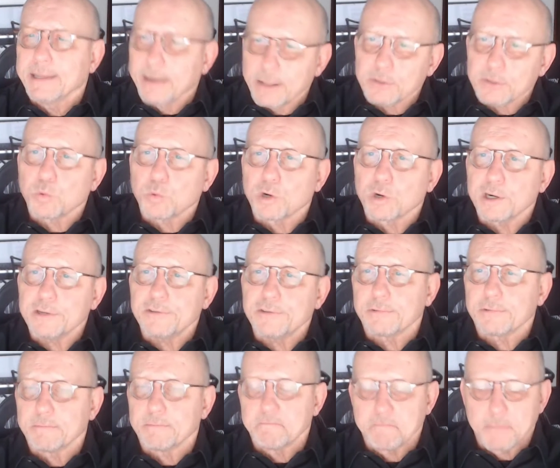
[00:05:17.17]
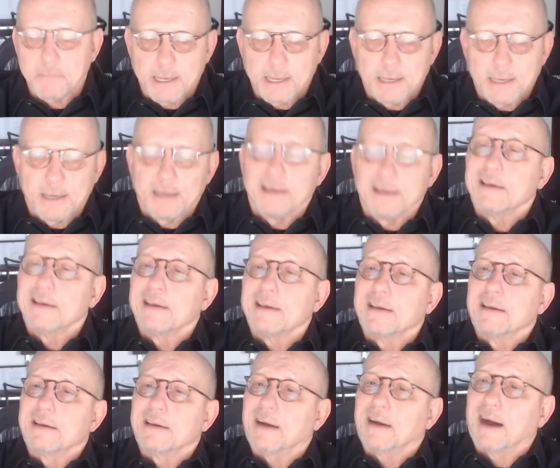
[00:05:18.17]
In other words,
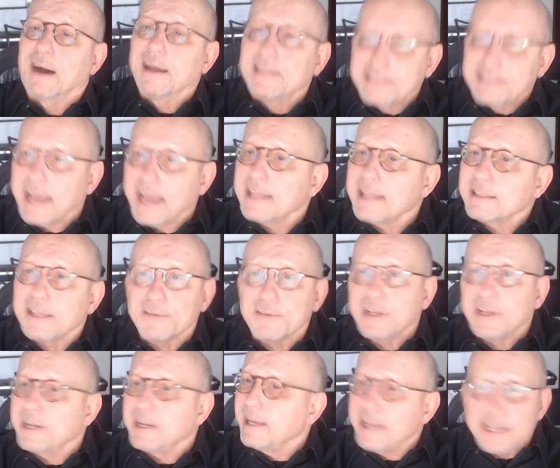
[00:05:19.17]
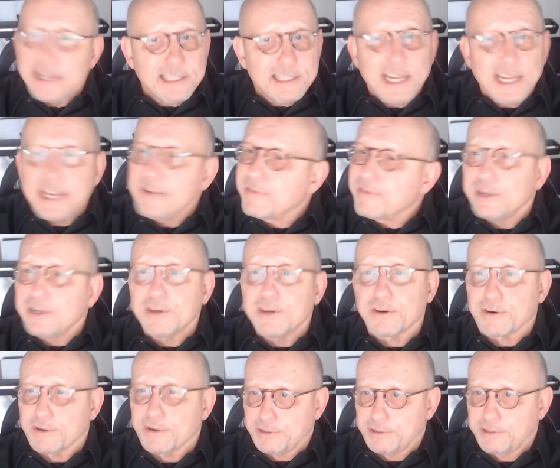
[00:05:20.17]
a tenth of it isn't even
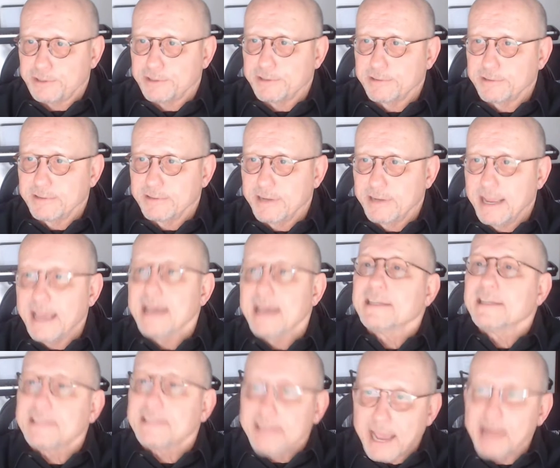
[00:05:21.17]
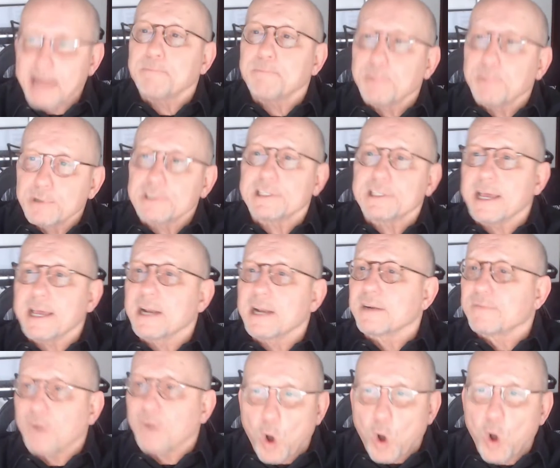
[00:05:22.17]
yours.
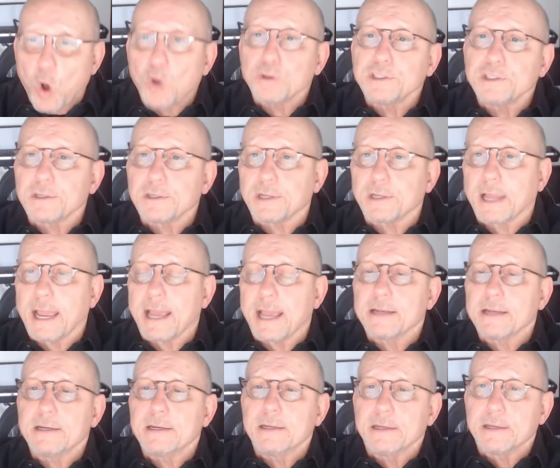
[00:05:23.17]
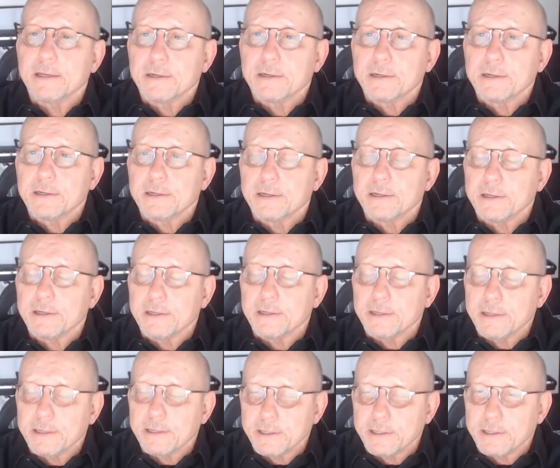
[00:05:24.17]
10% of all your land
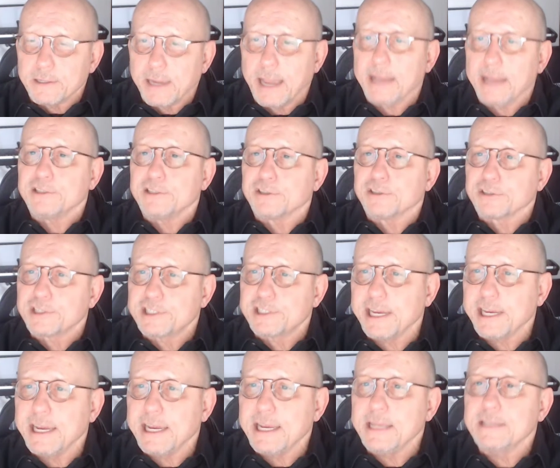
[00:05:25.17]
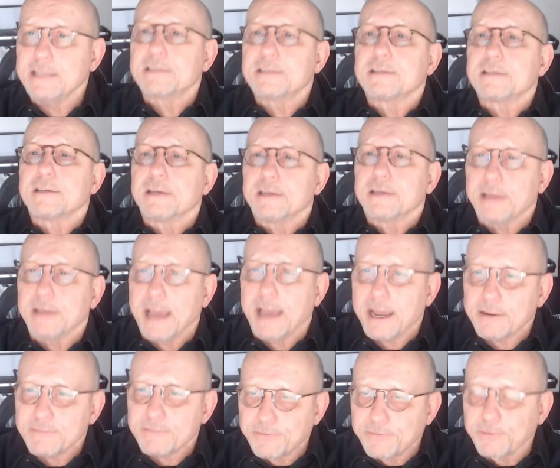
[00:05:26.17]
and your seeds
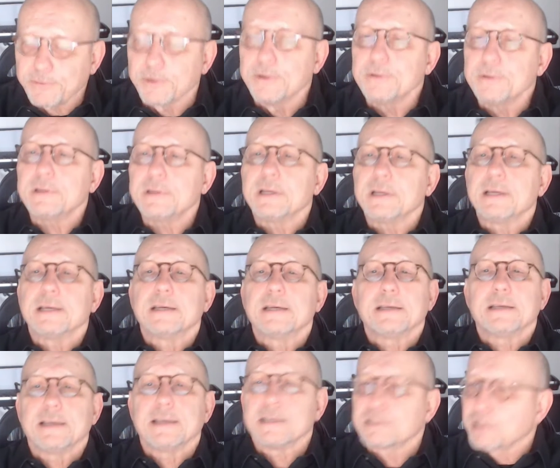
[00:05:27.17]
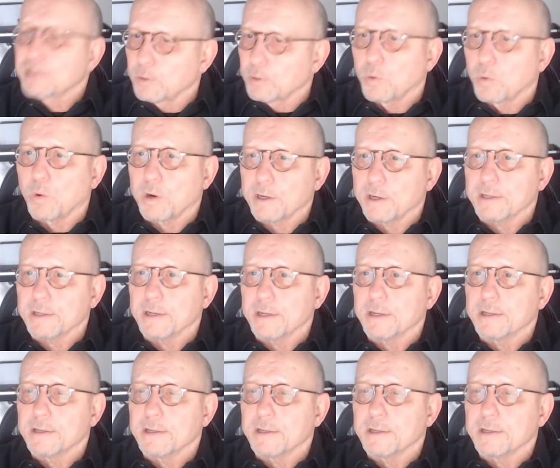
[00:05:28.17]
and fruit is the Lord.